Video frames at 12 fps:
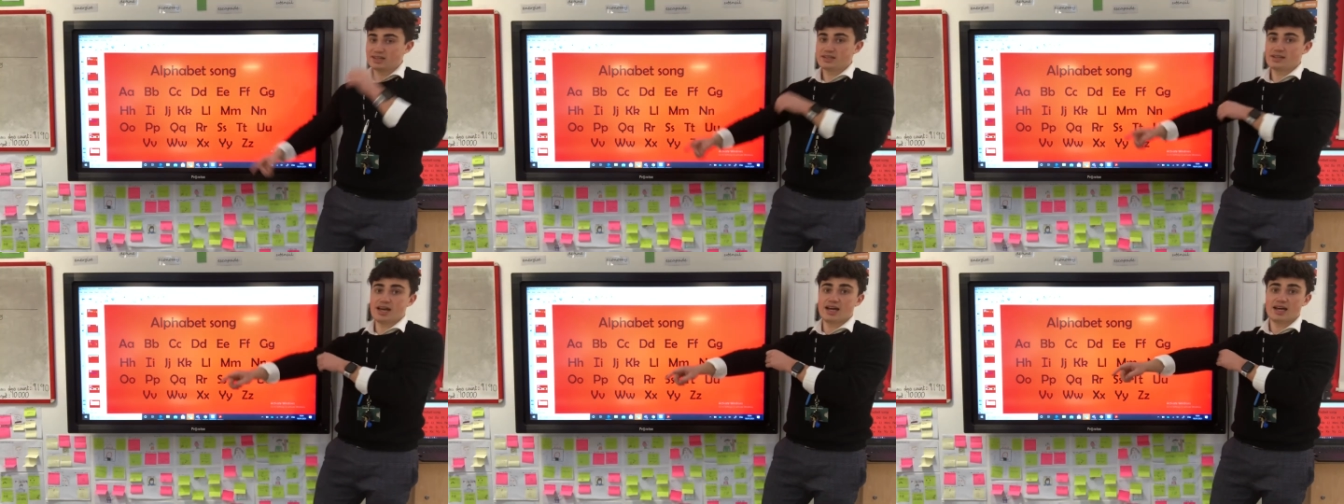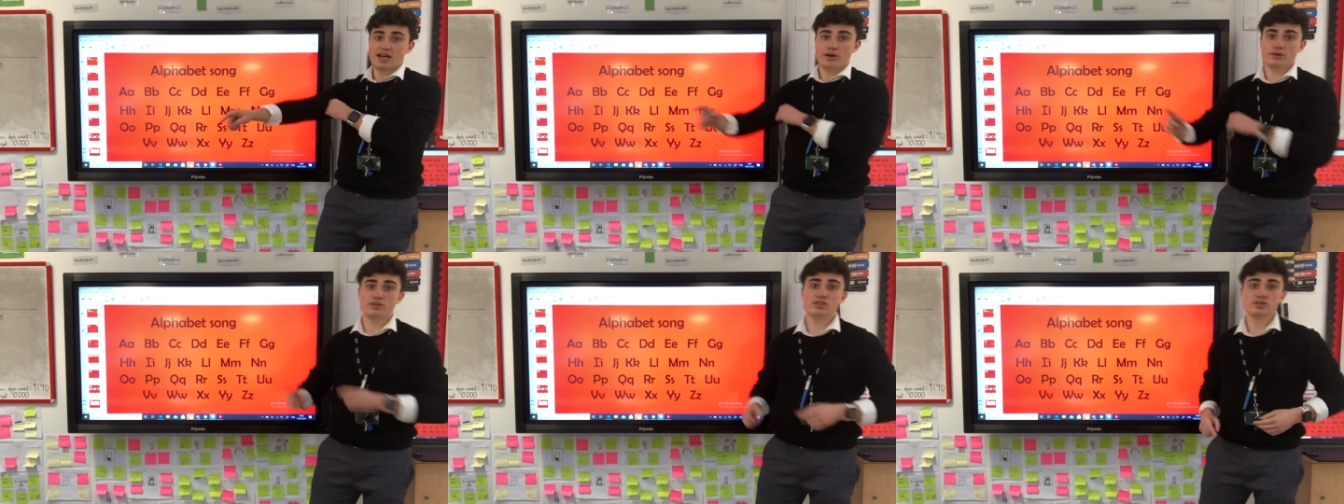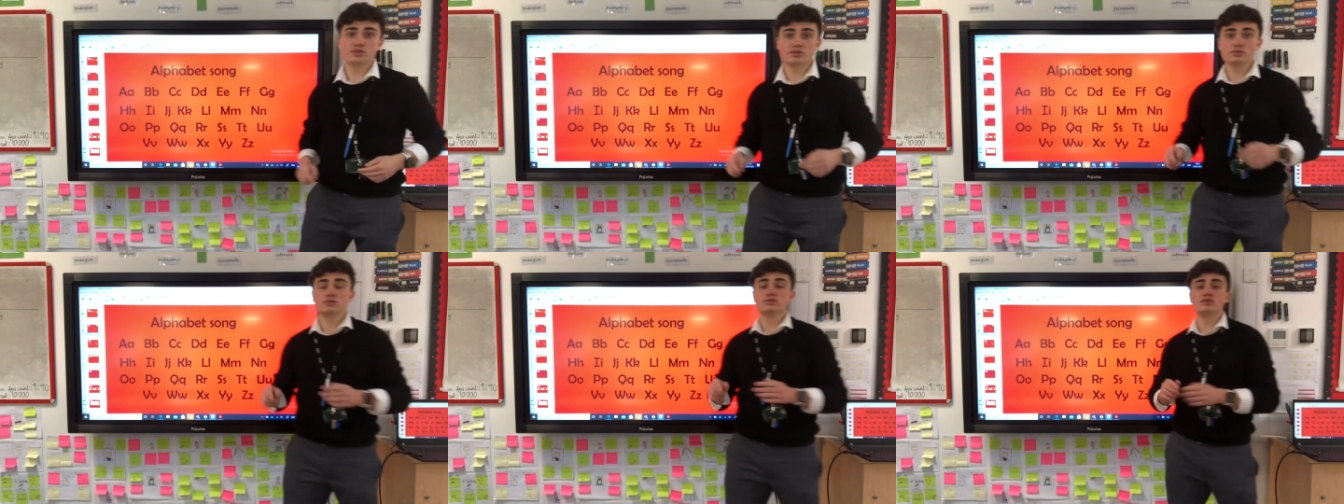Now
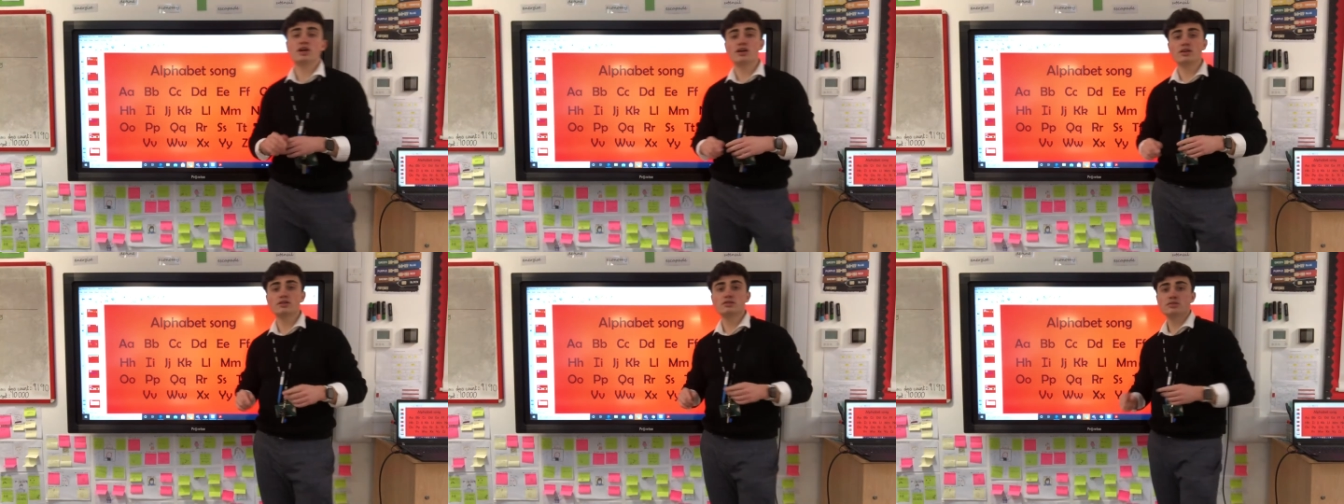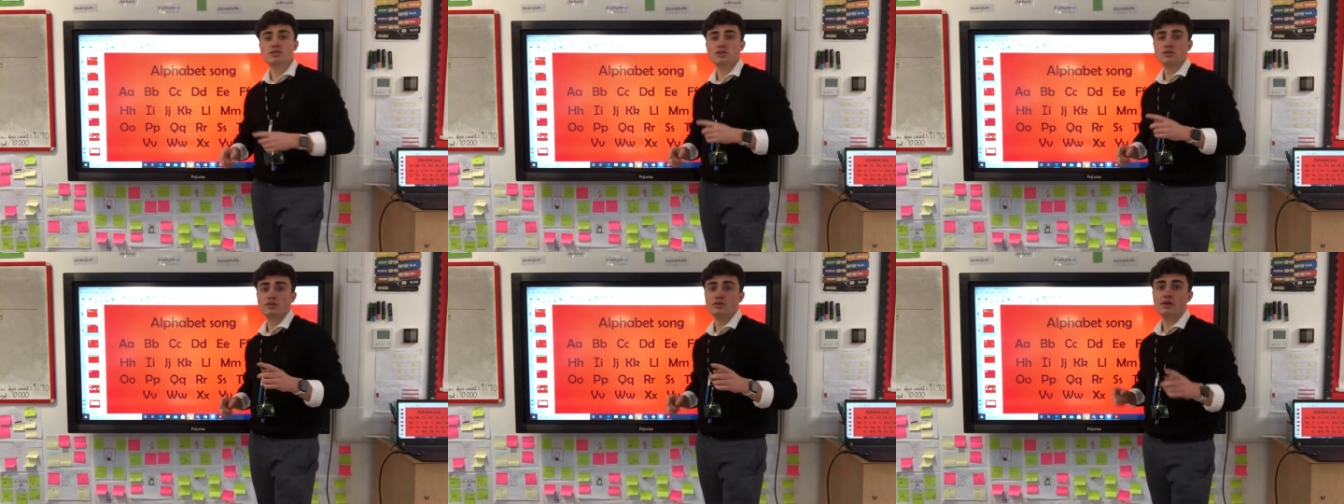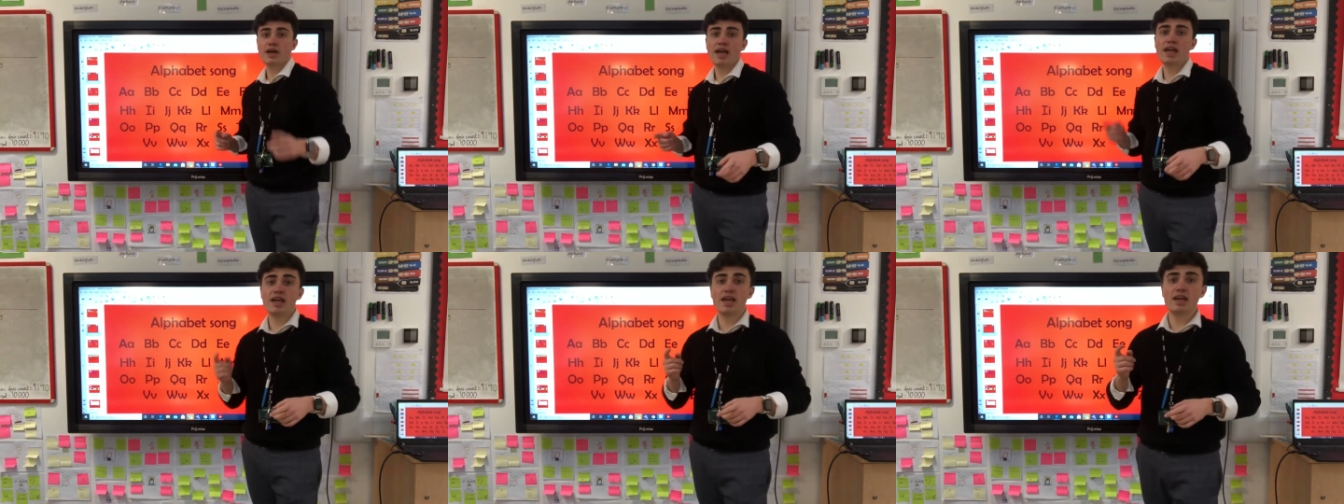you know your
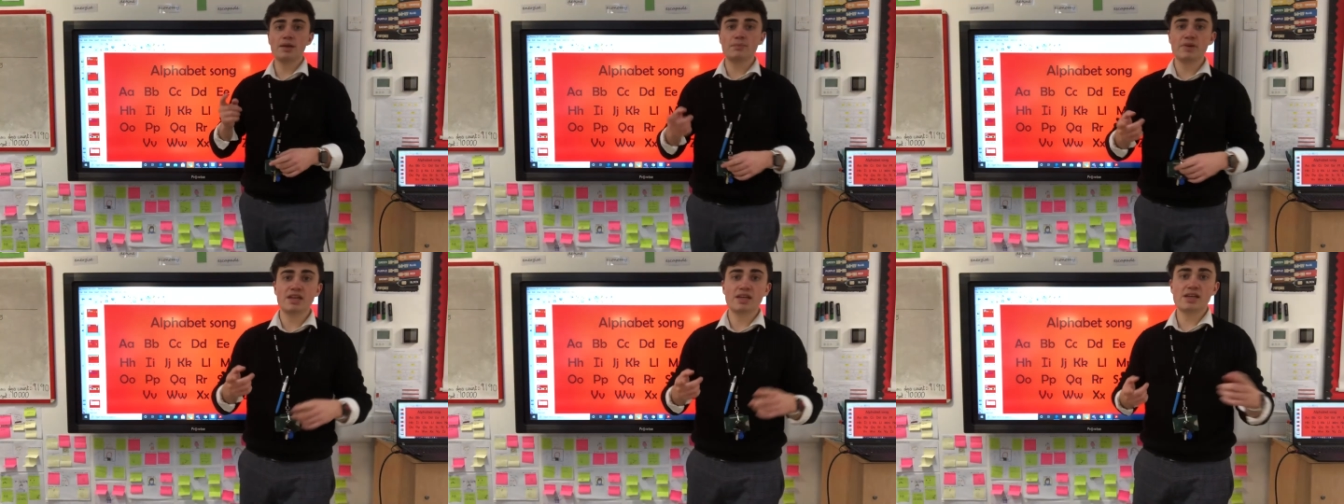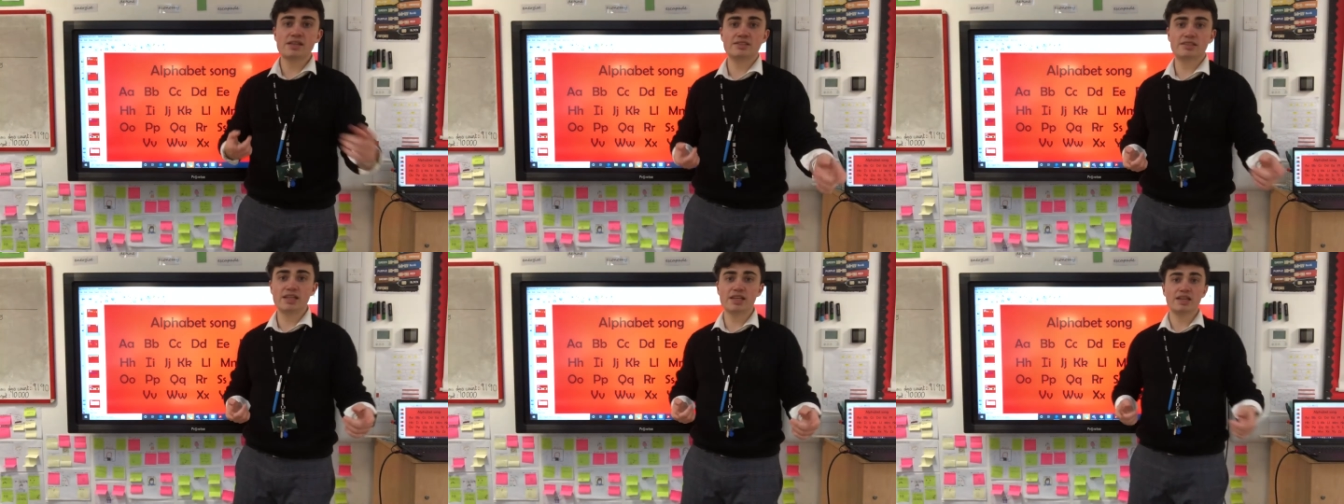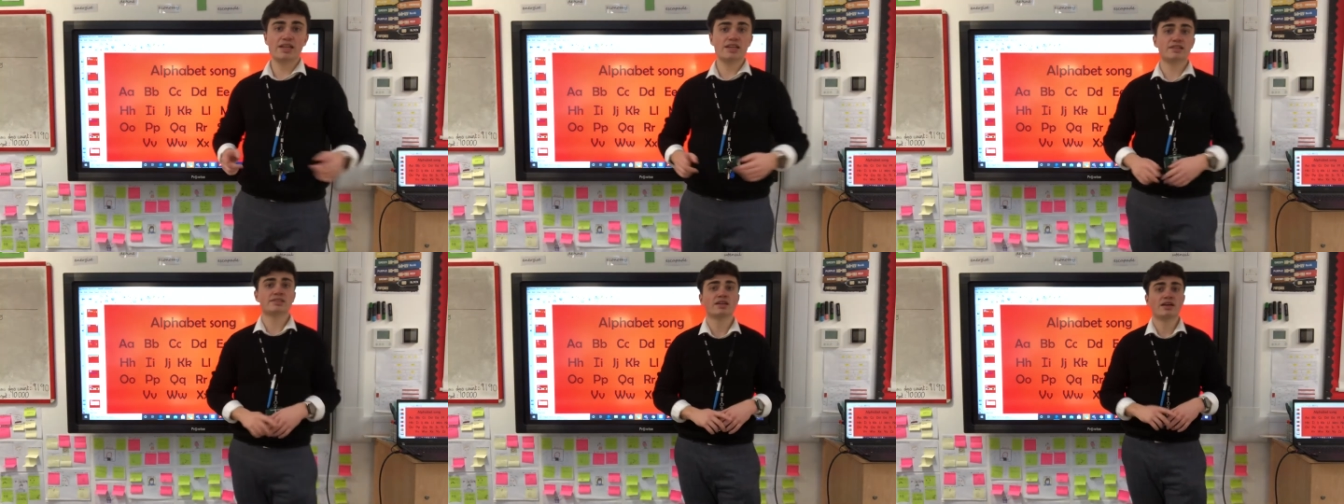
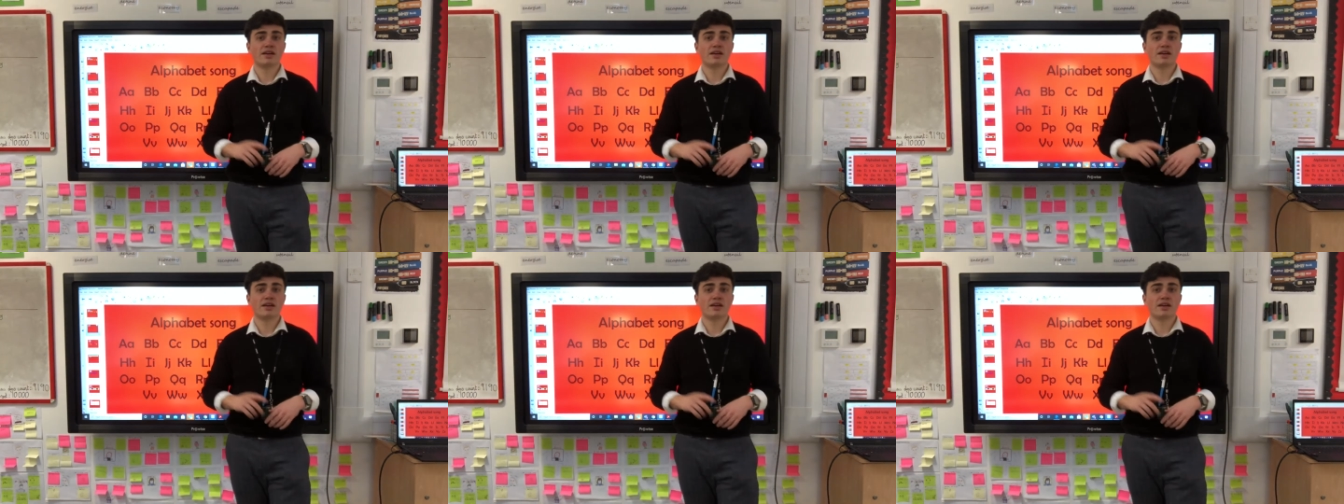ABCs.